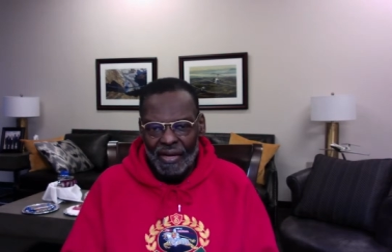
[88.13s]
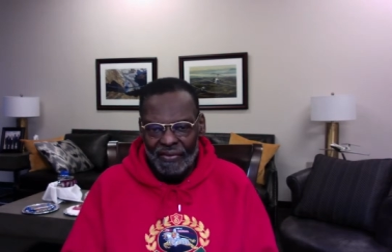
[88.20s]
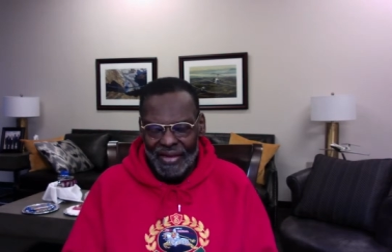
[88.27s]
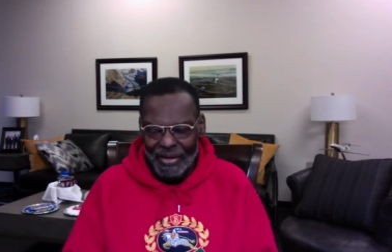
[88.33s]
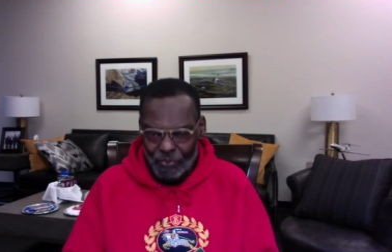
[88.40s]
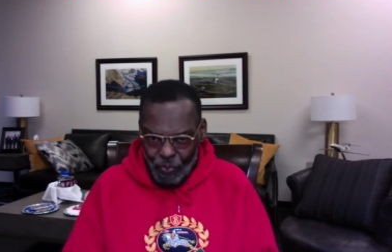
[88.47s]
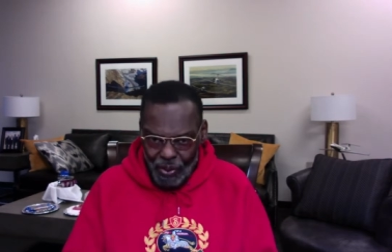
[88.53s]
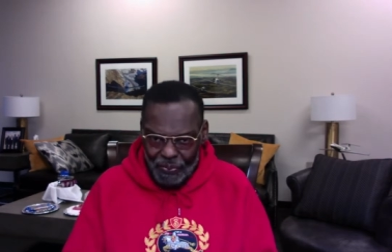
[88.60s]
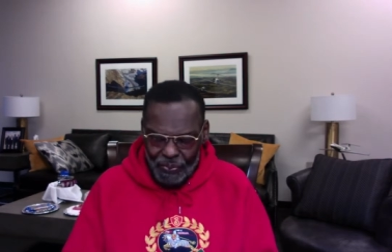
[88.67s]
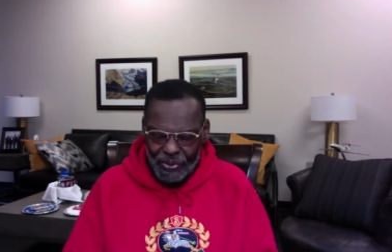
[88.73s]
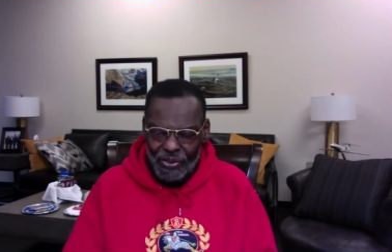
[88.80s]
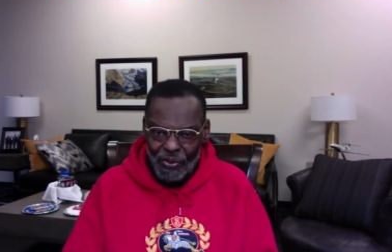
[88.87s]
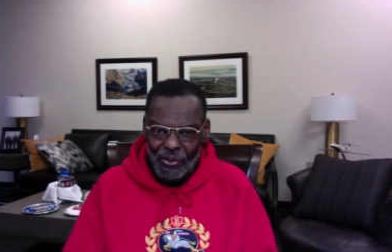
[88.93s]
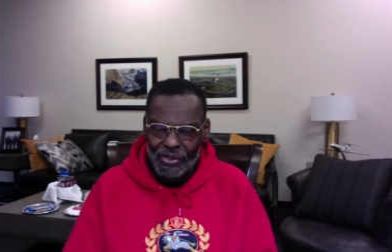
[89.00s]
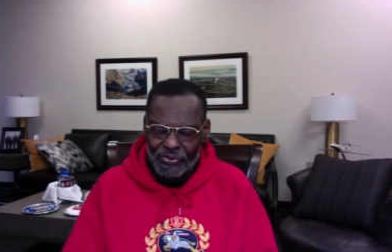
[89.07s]
that what we're
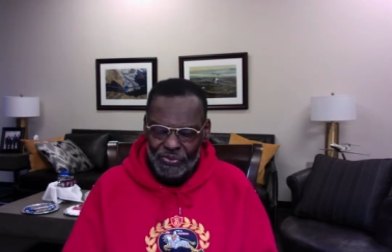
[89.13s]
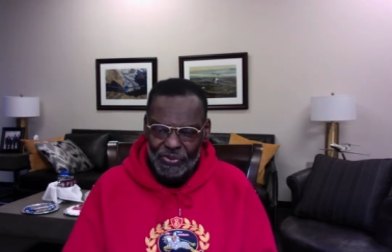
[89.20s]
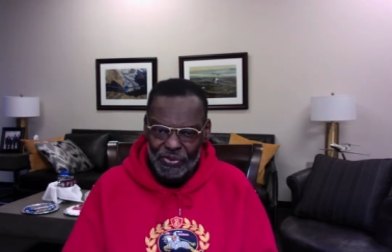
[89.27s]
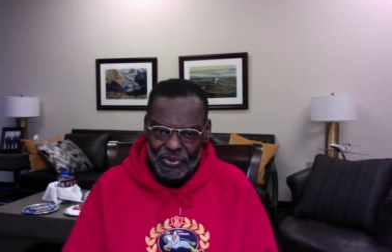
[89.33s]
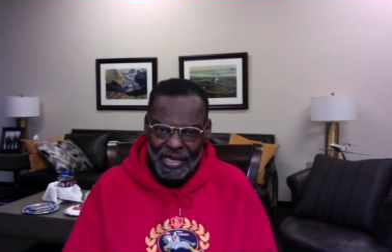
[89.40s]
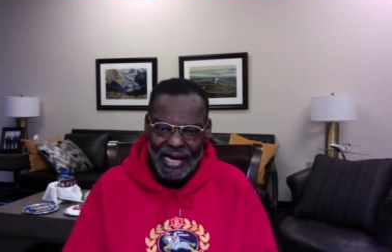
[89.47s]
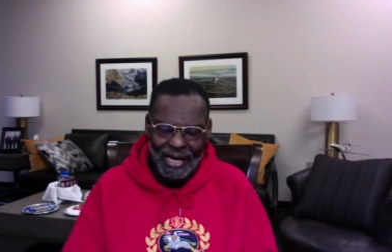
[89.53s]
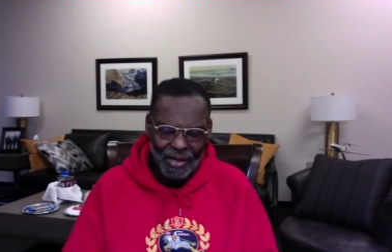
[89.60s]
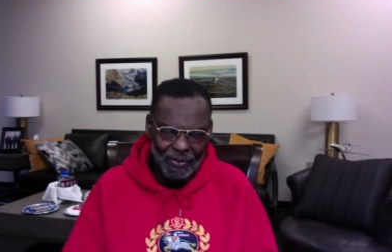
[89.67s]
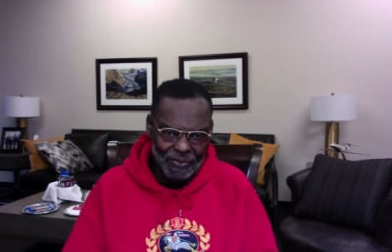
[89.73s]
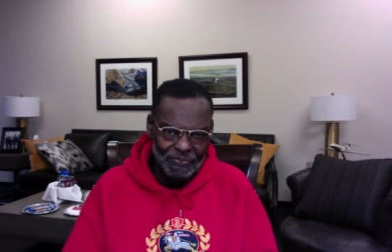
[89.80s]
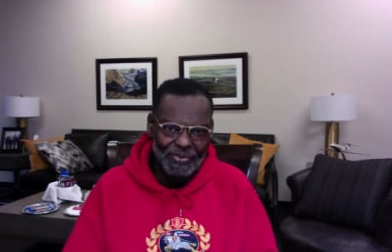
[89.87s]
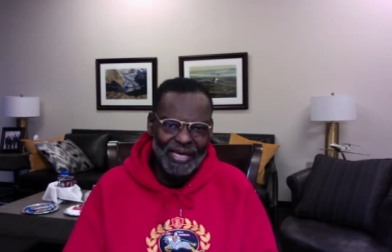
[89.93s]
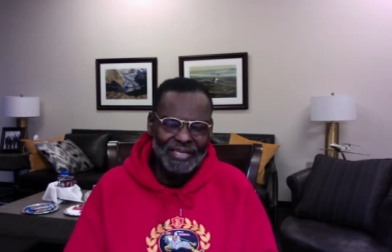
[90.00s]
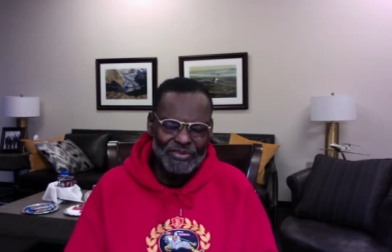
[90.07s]
going through now,
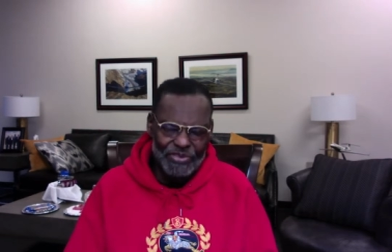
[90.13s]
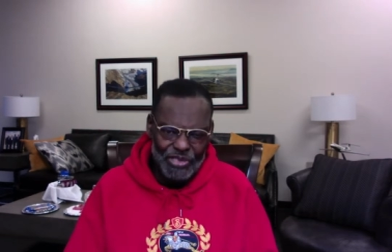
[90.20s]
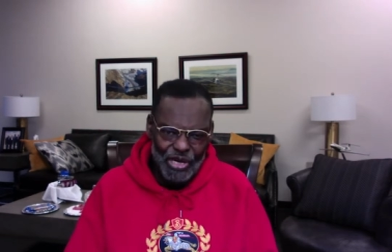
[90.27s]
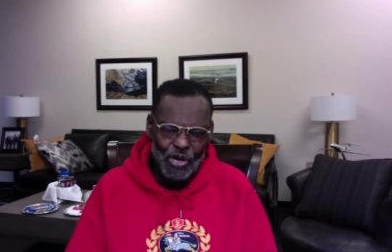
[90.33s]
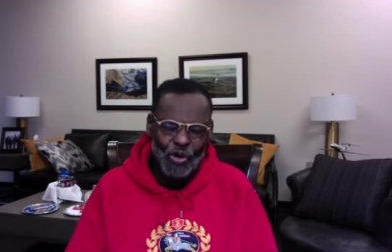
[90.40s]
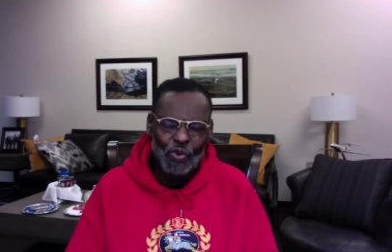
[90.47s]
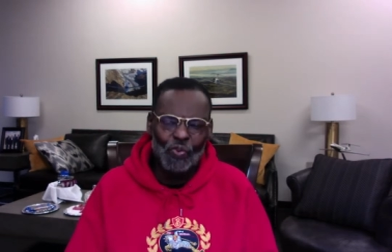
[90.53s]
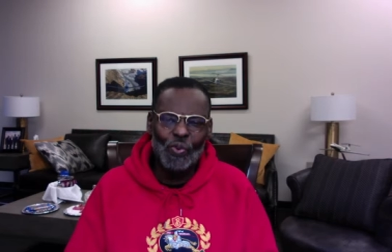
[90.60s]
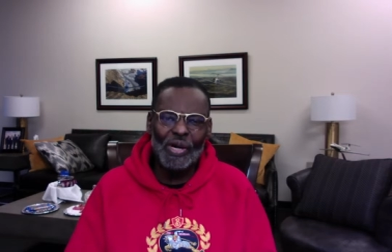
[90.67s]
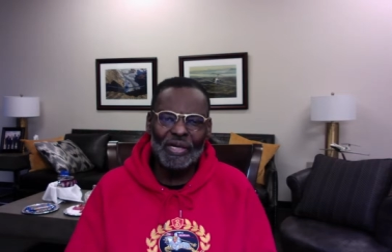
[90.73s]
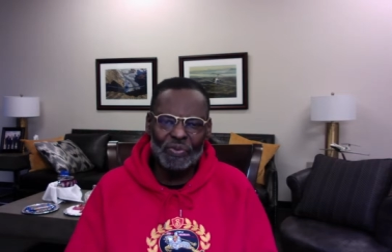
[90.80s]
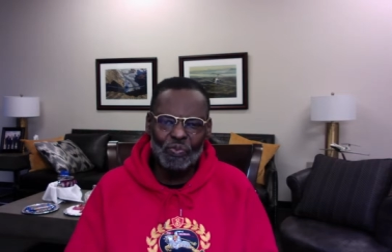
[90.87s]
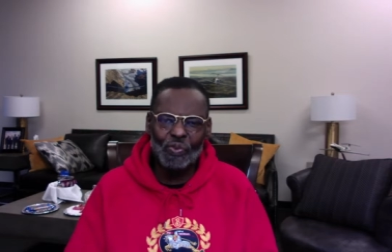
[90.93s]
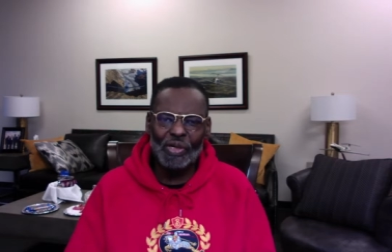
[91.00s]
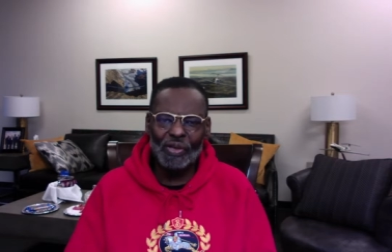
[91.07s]
no
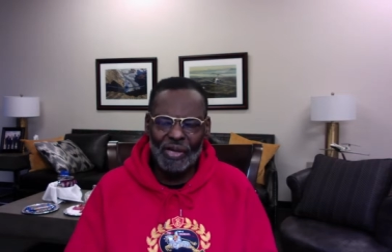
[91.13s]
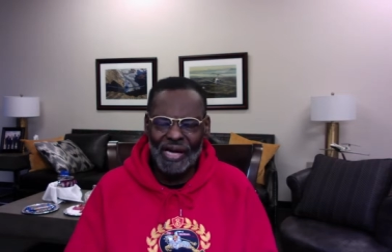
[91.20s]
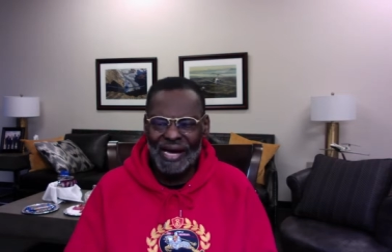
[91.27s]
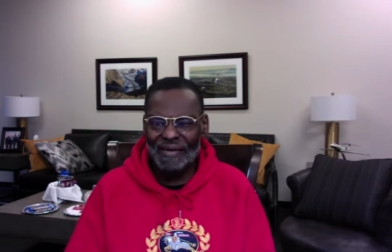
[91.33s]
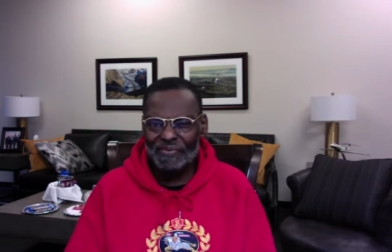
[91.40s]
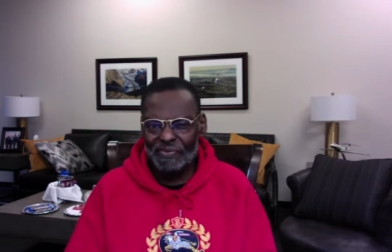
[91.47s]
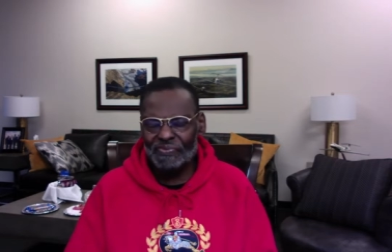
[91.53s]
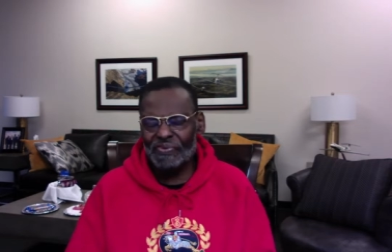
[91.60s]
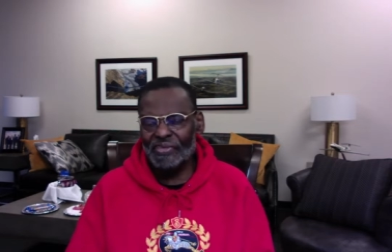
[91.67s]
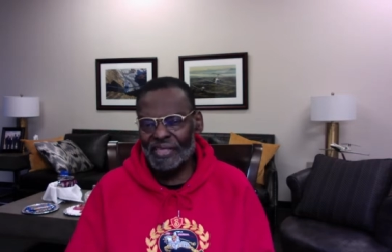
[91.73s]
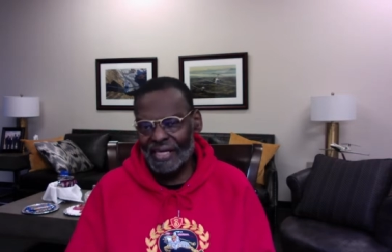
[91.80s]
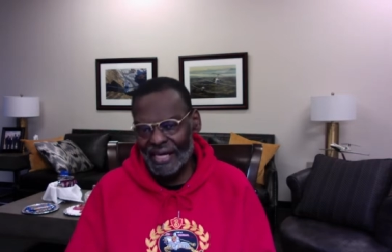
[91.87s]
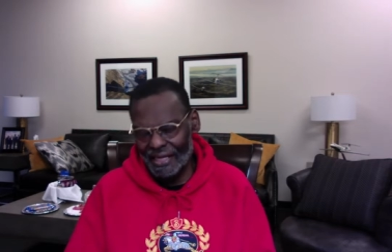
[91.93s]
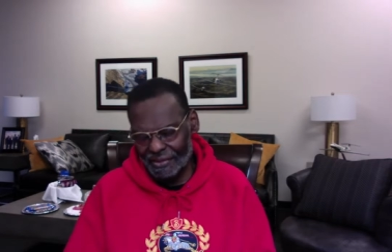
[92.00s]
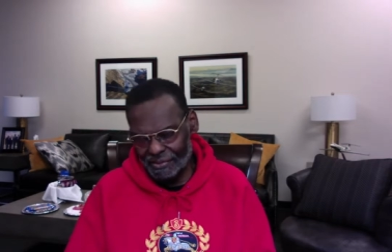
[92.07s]
one will ever
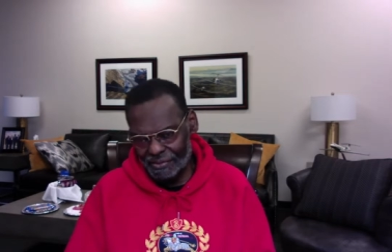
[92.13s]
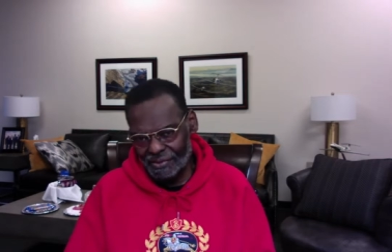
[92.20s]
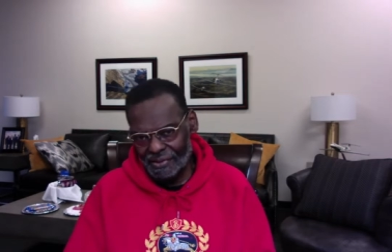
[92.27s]
forget